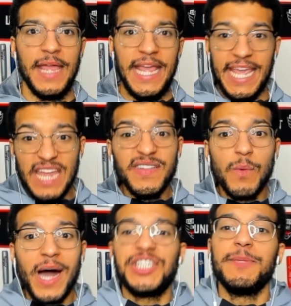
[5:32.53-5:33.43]

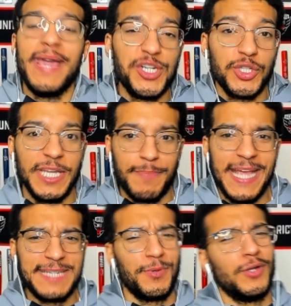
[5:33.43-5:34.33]
Even watching Major League
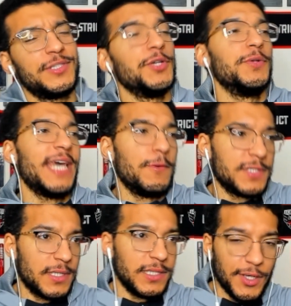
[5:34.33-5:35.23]
Baseball, dude, that
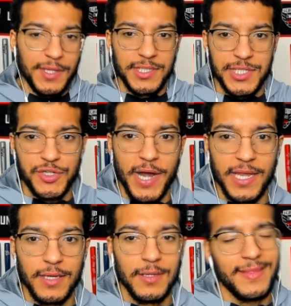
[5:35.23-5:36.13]
was clearly a
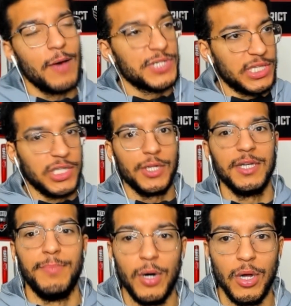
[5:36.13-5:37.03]
strike. That was
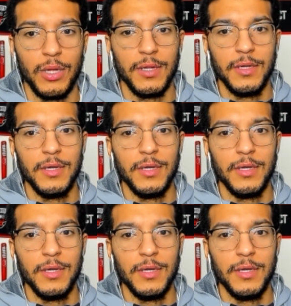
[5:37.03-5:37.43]
clearly a ball.